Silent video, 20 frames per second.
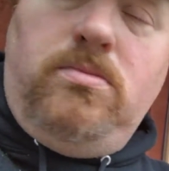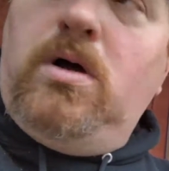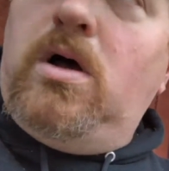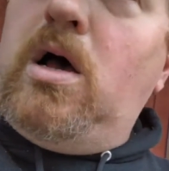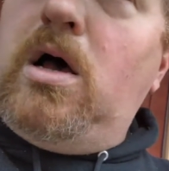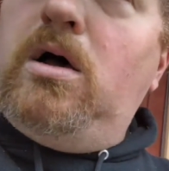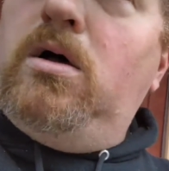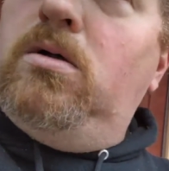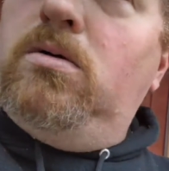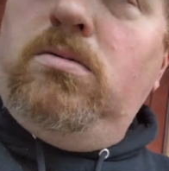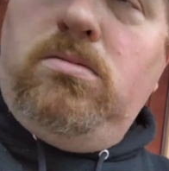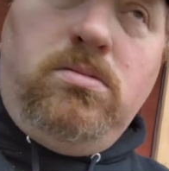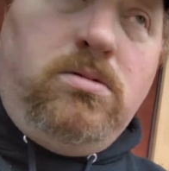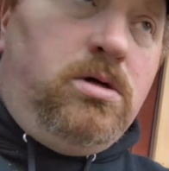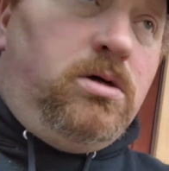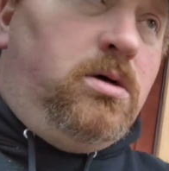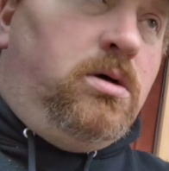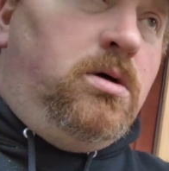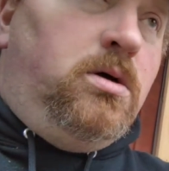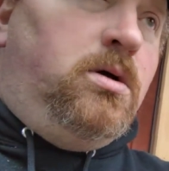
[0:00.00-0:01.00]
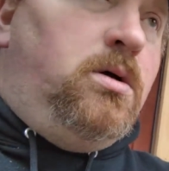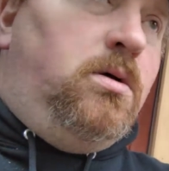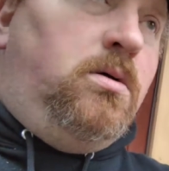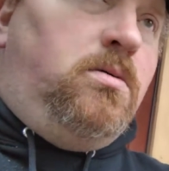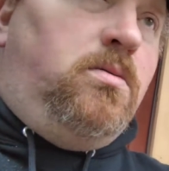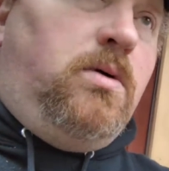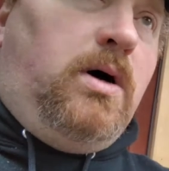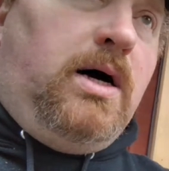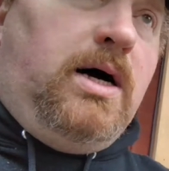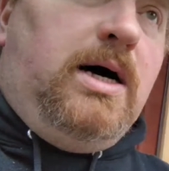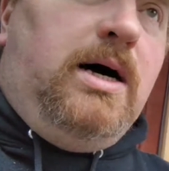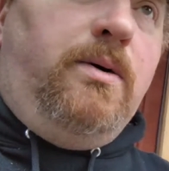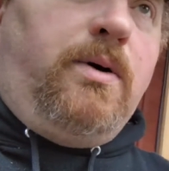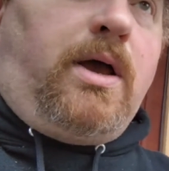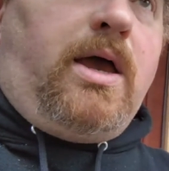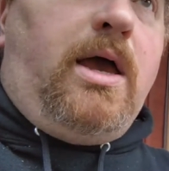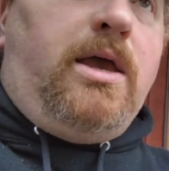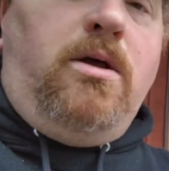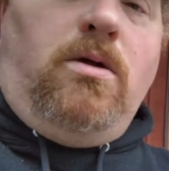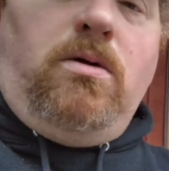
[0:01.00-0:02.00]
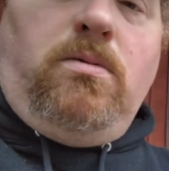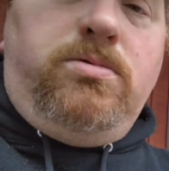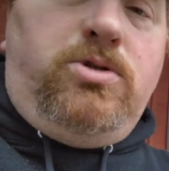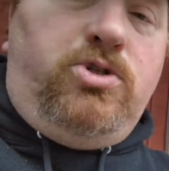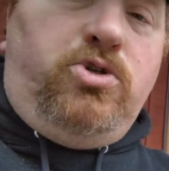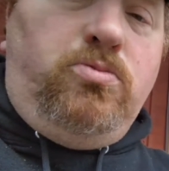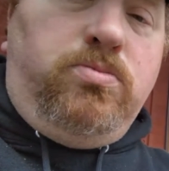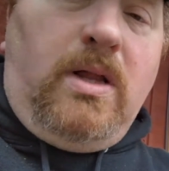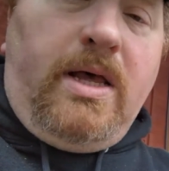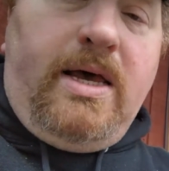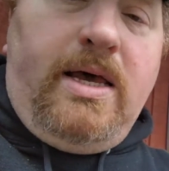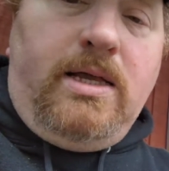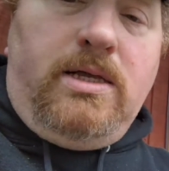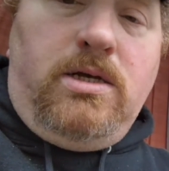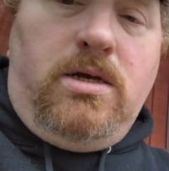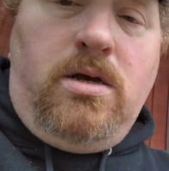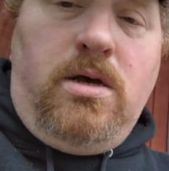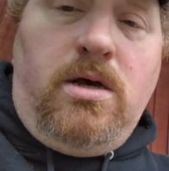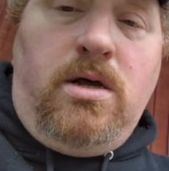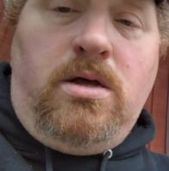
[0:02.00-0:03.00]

I don't know. 2 blades.